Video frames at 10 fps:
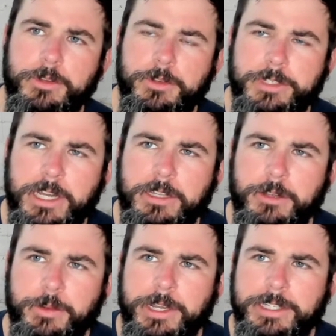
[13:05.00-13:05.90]
South
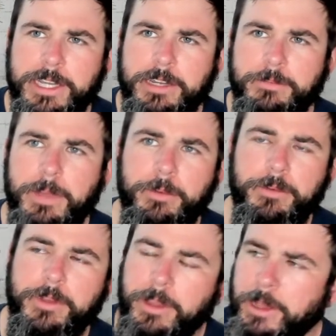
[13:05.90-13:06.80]
Korea, is that
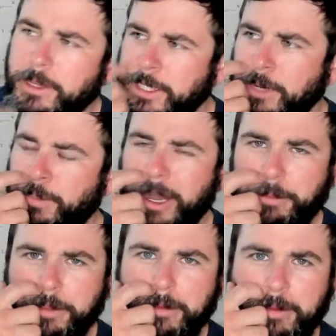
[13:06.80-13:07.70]
a
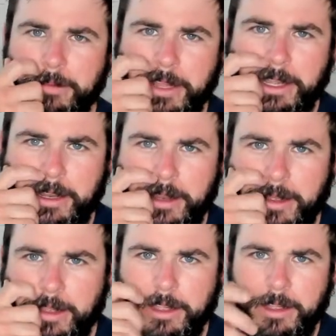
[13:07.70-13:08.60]
popular like
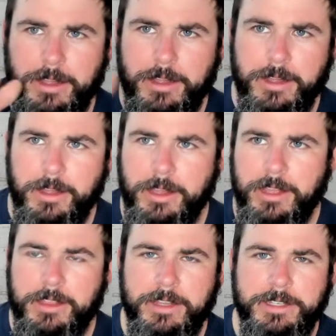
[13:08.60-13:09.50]

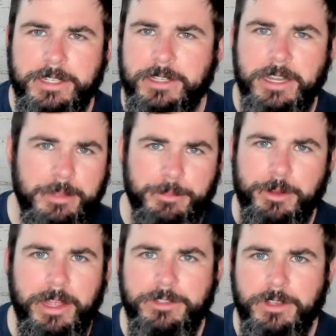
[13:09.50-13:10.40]
ethnicity that
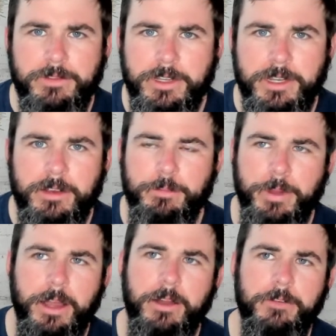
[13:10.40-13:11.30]
immigrates over there
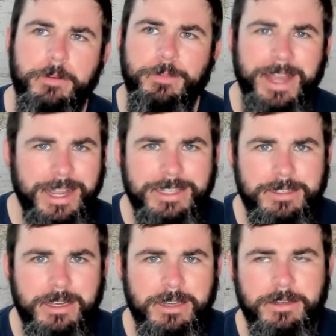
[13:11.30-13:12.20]
from
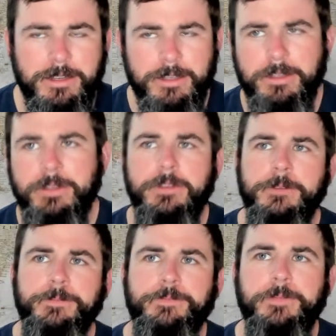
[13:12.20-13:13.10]
Pakistan?
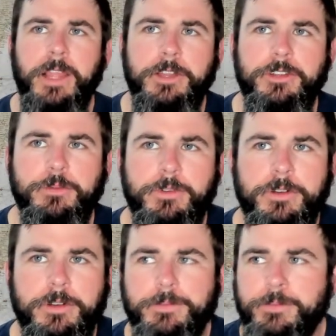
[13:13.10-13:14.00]
I just
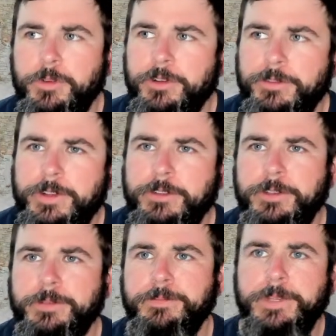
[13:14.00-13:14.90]
wonder if
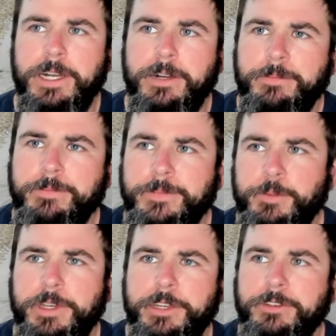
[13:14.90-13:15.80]
there's it'd
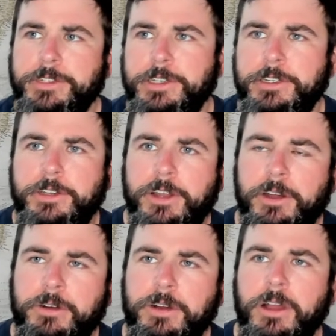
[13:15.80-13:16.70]
be interesting to know.